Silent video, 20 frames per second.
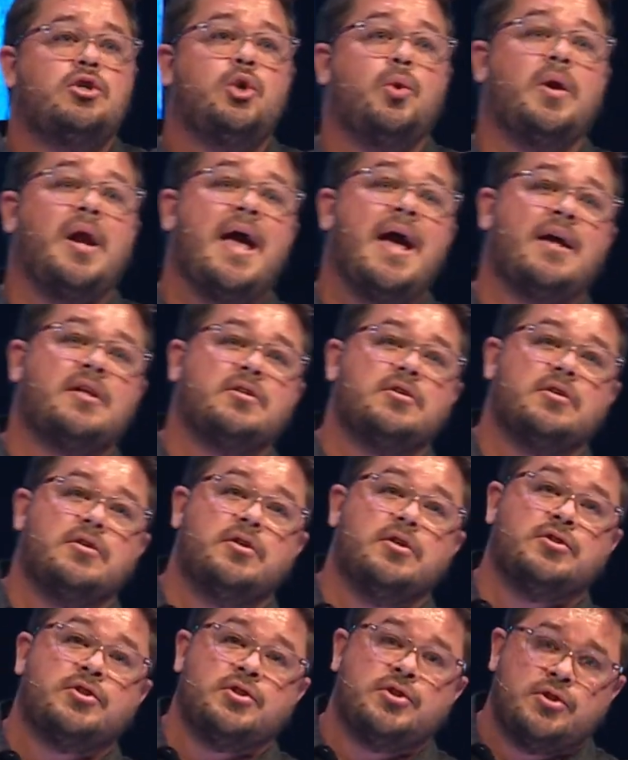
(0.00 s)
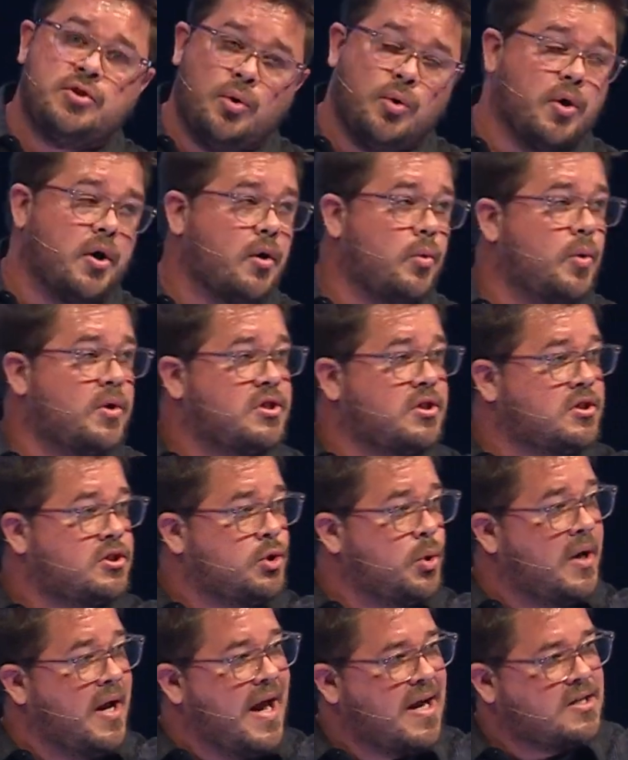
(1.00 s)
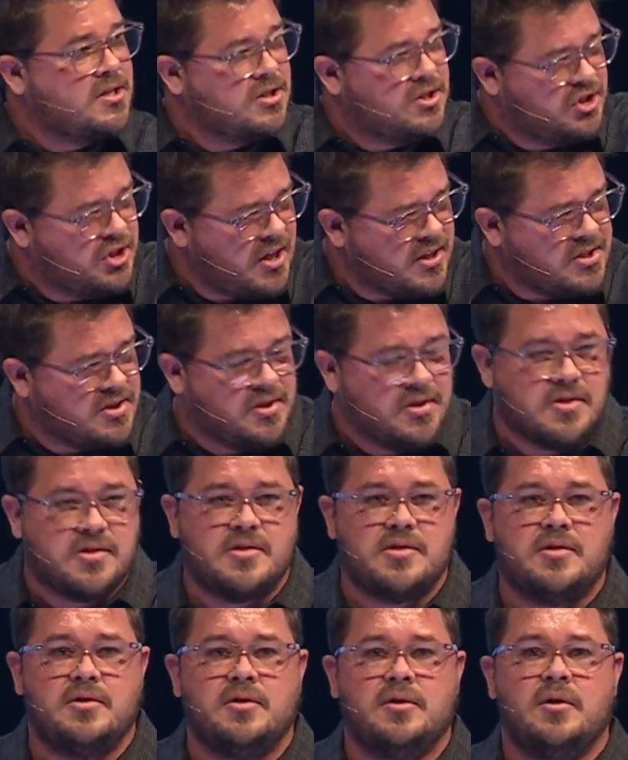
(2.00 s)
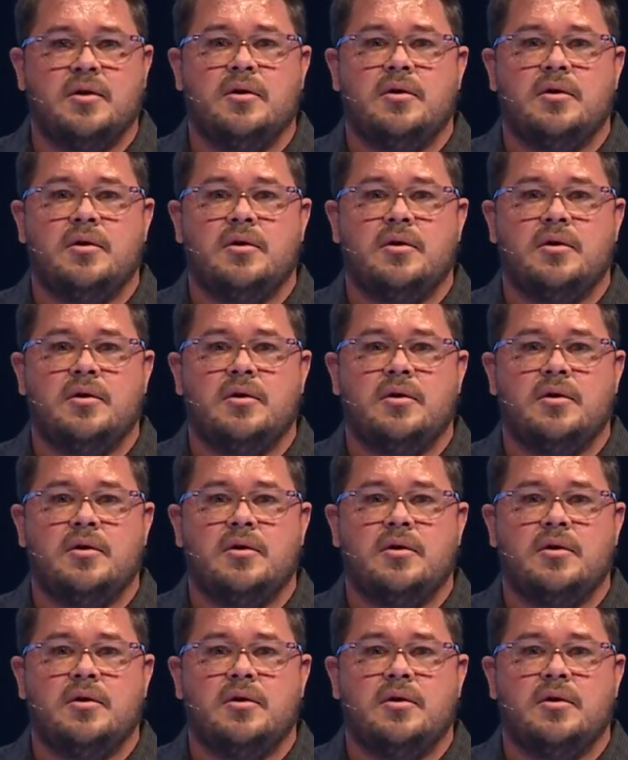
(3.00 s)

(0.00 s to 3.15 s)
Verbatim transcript: to enact the sword, which is to enact justice.